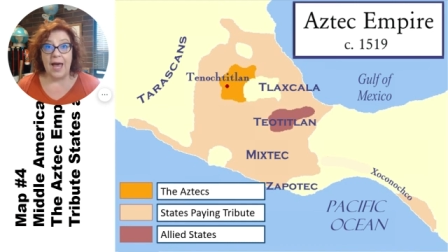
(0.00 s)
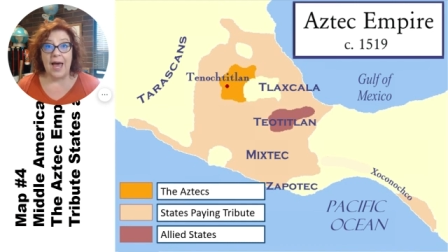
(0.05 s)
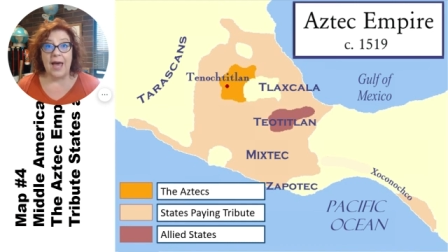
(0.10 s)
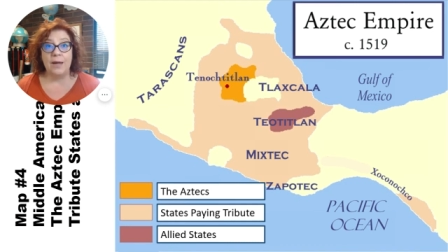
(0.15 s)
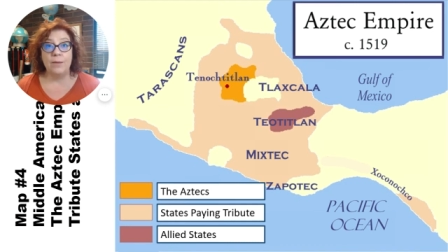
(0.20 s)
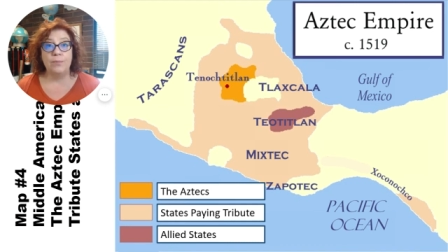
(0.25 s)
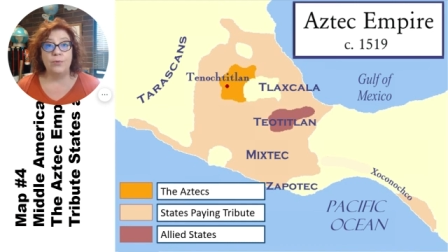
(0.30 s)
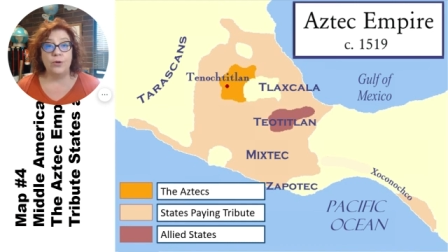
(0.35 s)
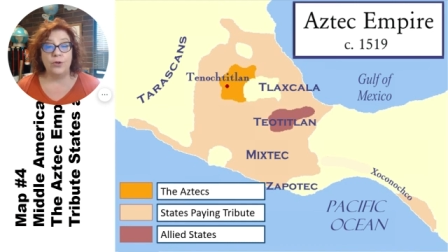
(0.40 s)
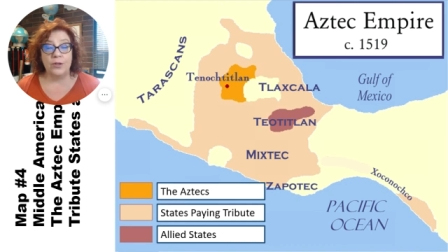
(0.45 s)

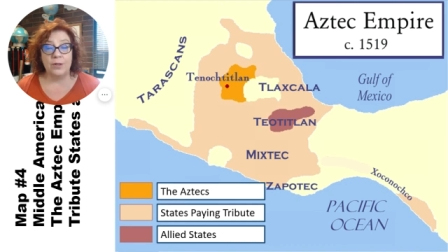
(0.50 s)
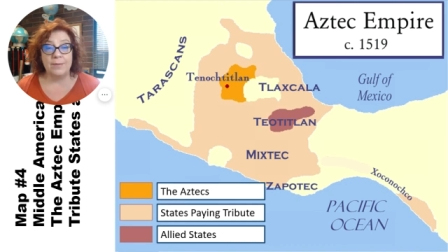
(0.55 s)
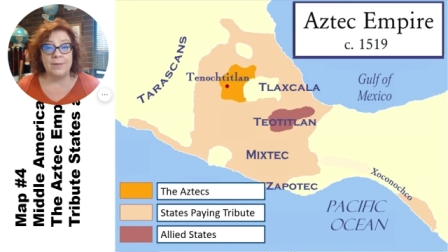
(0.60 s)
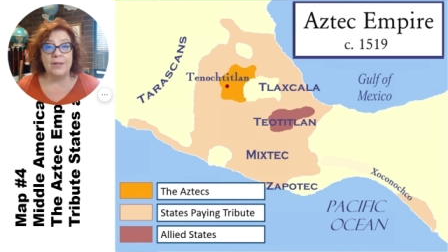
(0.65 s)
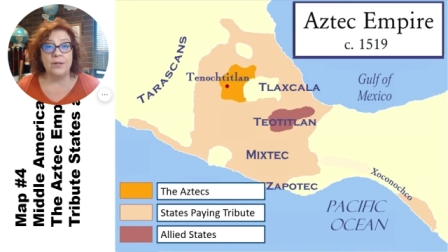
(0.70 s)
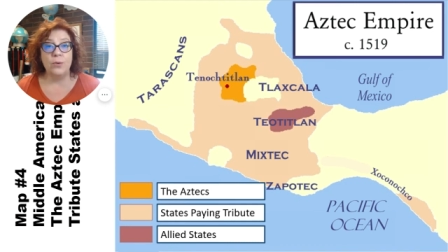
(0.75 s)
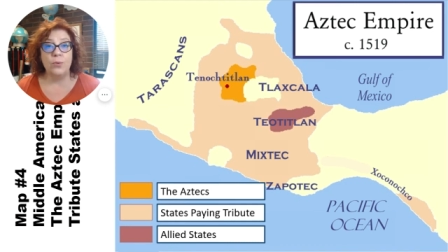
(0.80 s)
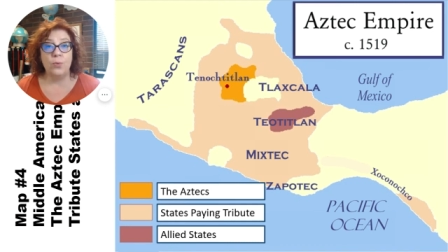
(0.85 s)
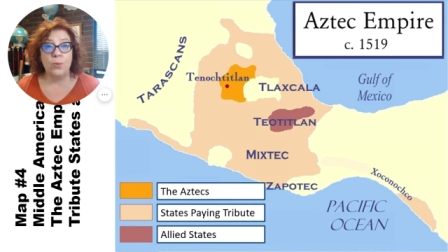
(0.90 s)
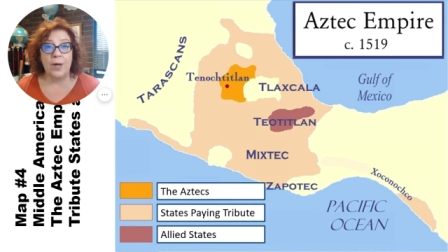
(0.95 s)
and put them
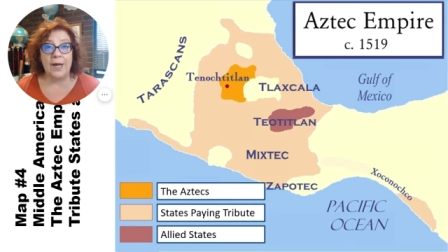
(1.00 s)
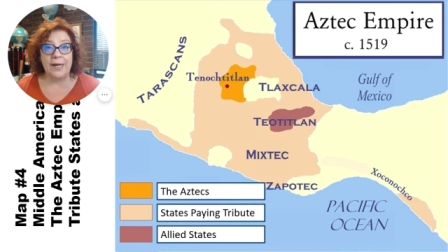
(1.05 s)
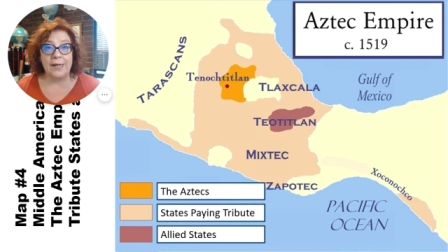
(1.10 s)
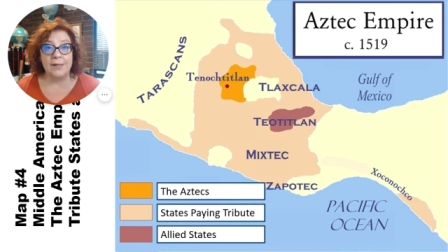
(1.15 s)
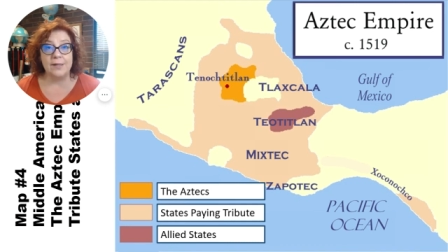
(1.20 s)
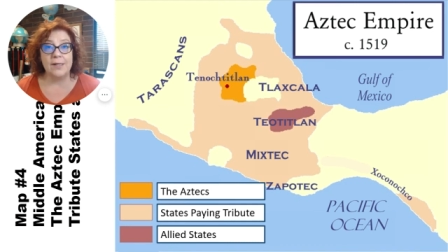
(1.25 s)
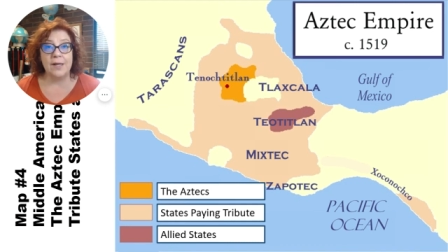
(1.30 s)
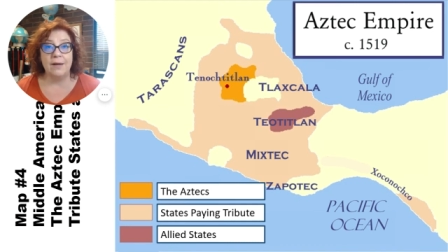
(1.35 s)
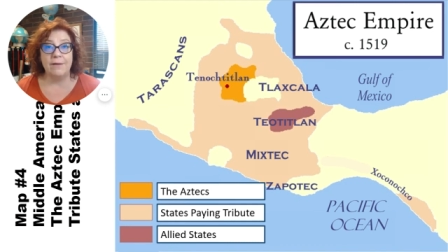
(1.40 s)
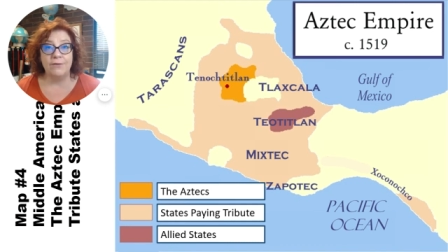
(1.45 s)
in the
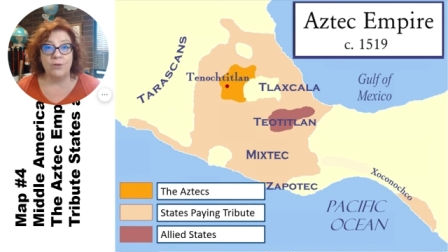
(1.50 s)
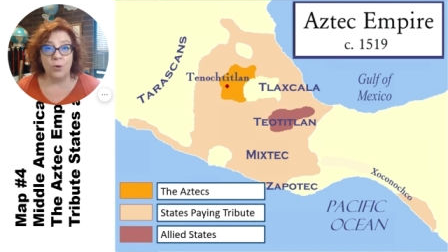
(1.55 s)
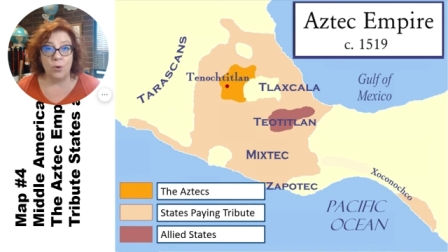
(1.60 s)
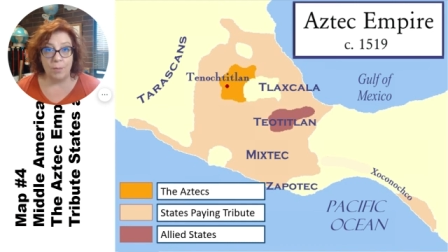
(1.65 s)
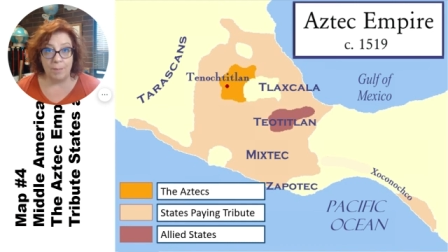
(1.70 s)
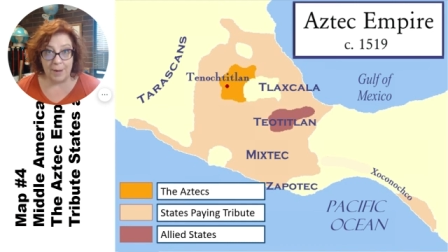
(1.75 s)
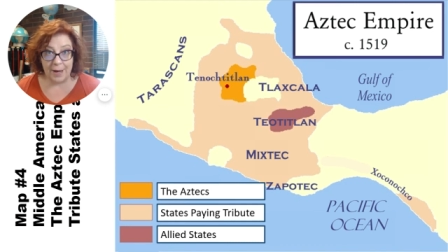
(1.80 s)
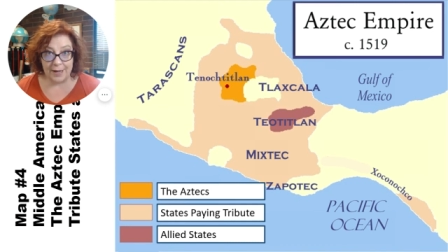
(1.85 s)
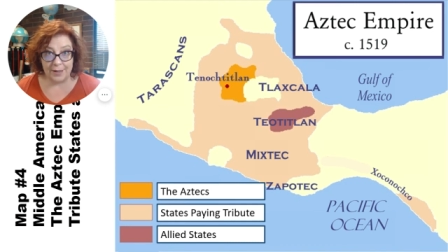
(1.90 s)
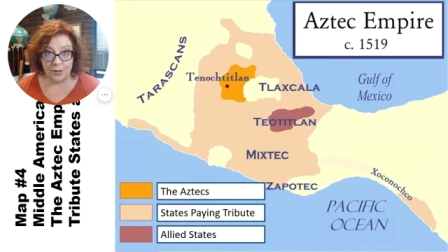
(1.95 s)
rings of
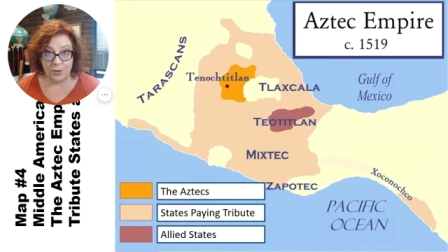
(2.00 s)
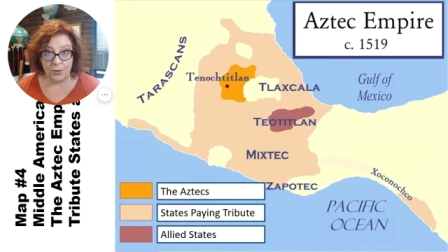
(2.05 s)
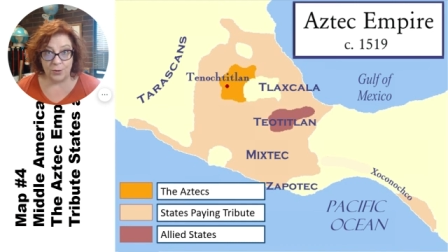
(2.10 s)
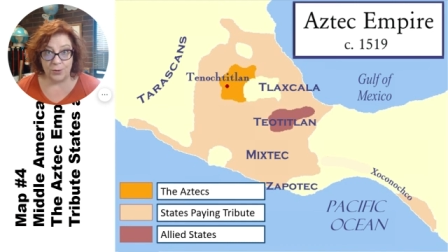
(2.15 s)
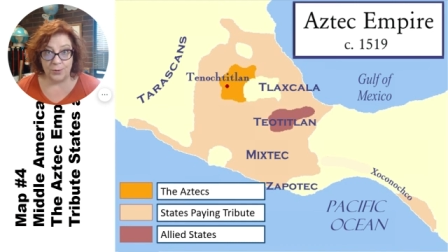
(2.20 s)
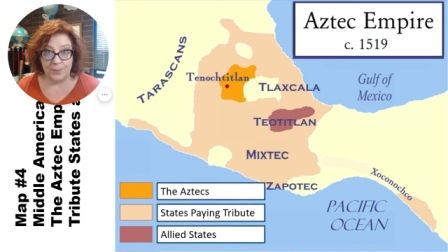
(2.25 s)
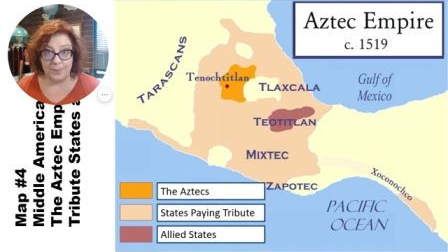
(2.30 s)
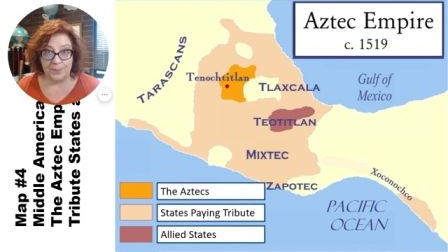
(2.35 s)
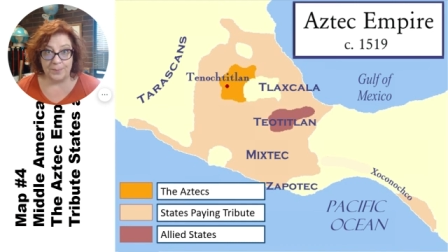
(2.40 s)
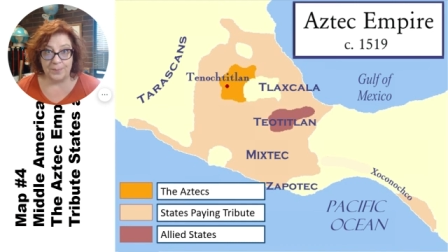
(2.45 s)
your
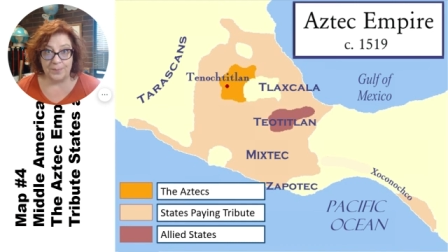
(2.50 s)
binder.